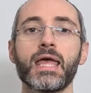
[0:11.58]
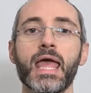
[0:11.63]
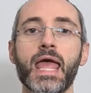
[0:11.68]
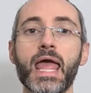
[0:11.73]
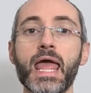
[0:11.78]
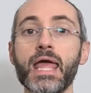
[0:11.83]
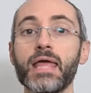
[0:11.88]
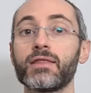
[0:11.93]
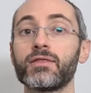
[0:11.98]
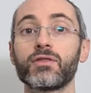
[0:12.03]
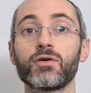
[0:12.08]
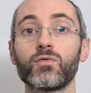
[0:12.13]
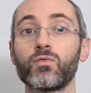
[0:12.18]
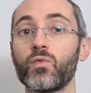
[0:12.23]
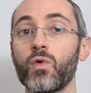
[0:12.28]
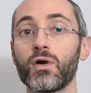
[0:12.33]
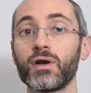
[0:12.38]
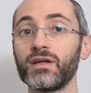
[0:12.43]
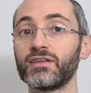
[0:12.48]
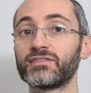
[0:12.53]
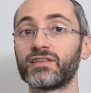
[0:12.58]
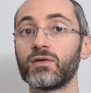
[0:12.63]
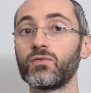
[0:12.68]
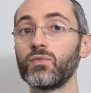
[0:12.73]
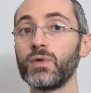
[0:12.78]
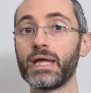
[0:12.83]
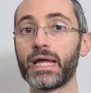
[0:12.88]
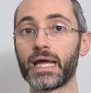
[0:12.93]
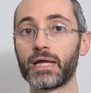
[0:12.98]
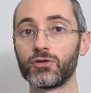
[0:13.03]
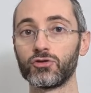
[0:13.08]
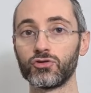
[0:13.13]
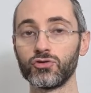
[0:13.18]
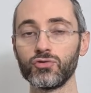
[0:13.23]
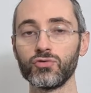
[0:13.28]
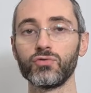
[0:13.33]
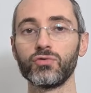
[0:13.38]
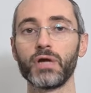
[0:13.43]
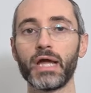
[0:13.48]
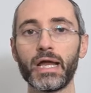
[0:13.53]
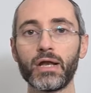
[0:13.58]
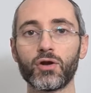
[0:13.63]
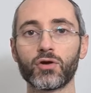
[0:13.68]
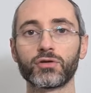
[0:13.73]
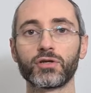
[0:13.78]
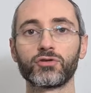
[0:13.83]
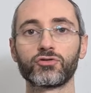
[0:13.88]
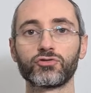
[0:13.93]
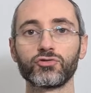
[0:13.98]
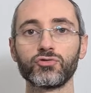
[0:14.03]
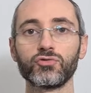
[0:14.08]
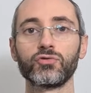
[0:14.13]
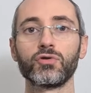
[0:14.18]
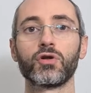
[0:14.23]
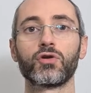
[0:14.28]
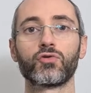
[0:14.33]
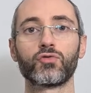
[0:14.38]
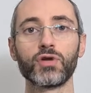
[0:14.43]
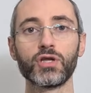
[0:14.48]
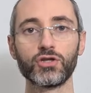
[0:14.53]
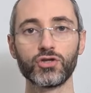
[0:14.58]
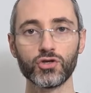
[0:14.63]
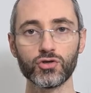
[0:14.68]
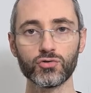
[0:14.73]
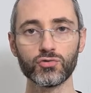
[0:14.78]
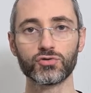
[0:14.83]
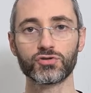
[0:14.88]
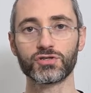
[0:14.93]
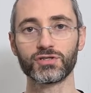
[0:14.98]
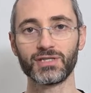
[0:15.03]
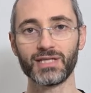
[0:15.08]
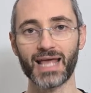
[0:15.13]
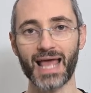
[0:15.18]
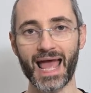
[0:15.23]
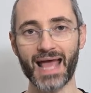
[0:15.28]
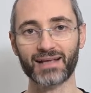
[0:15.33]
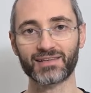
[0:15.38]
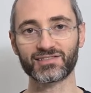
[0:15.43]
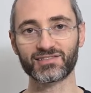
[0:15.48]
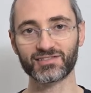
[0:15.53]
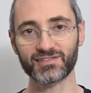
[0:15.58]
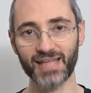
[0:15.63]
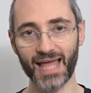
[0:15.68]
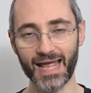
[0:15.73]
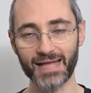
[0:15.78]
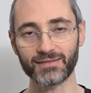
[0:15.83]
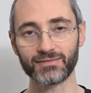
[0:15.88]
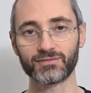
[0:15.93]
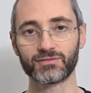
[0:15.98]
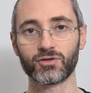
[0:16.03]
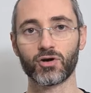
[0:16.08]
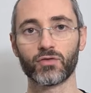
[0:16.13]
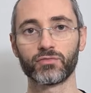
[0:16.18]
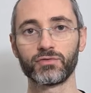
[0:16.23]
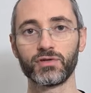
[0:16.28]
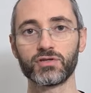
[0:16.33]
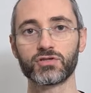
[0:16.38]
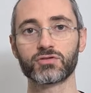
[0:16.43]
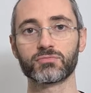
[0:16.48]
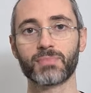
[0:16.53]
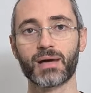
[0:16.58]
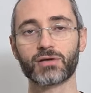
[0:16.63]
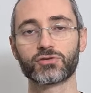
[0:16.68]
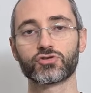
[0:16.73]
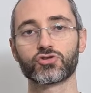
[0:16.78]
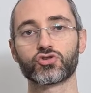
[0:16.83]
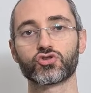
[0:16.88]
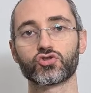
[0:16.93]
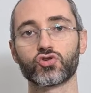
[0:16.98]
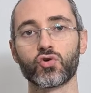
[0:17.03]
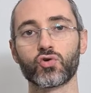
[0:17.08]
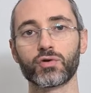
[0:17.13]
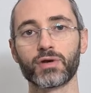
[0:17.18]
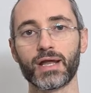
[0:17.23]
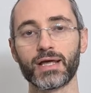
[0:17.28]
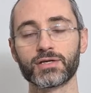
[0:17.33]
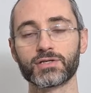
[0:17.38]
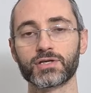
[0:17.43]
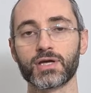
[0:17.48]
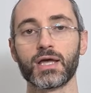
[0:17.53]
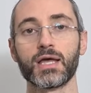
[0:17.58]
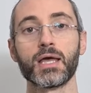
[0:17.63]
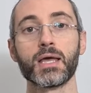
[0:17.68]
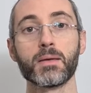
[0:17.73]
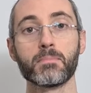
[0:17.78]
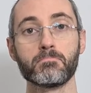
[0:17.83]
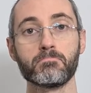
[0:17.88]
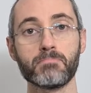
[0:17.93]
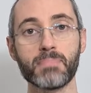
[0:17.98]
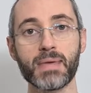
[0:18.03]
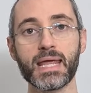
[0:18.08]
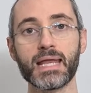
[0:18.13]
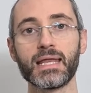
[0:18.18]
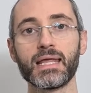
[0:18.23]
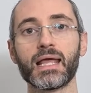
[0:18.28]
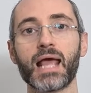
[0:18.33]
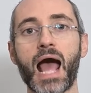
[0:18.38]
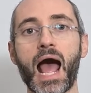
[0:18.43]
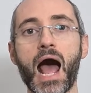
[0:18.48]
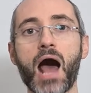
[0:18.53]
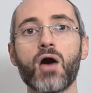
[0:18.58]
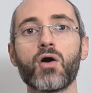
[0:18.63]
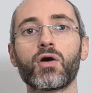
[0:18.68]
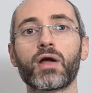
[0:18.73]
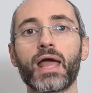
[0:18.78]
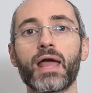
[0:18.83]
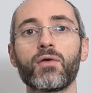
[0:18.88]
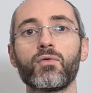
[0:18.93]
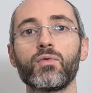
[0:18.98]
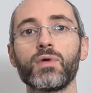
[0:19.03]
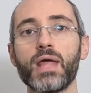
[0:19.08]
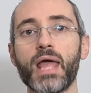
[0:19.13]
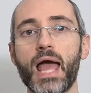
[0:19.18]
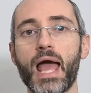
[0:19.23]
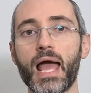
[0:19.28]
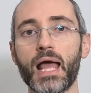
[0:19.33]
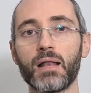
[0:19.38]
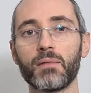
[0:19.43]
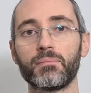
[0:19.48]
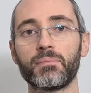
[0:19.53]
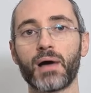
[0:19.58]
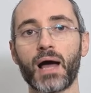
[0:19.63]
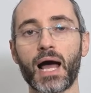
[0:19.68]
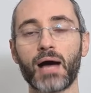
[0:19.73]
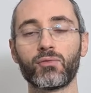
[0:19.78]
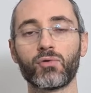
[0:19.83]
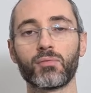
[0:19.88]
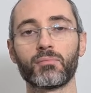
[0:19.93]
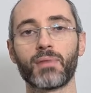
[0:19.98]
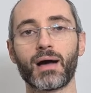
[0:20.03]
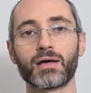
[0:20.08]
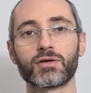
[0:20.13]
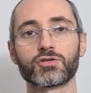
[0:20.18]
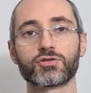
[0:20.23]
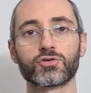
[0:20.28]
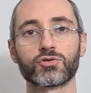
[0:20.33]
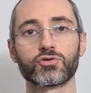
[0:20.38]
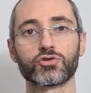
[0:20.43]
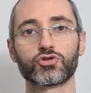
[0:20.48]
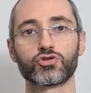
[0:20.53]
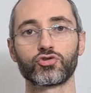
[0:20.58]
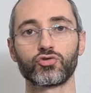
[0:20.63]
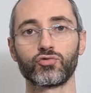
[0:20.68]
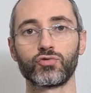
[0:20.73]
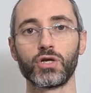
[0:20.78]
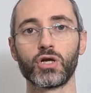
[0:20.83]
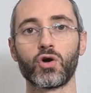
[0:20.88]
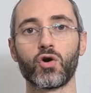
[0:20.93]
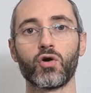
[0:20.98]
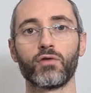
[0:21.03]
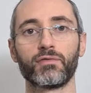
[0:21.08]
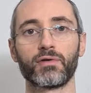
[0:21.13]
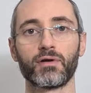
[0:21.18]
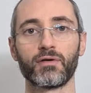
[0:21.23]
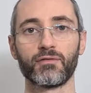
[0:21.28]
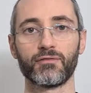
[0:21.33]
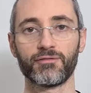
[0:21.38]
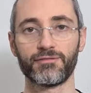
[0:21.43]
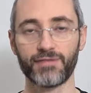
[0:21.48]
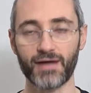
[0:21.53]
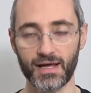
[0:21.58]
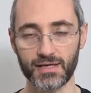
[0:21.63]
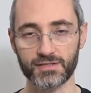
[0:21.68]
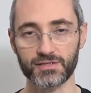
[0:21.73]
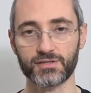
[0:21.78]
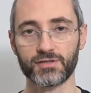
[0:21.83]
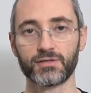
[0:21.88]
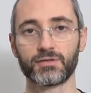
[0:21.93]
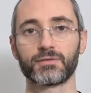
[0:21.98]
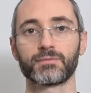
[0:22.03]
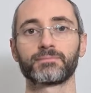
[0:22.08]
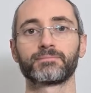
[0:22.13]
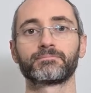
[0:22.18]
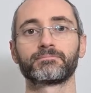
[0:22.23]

and what is that we can do in order to reduce the extent of this muscle soreness, meaning how can we help our muscles to recover faster.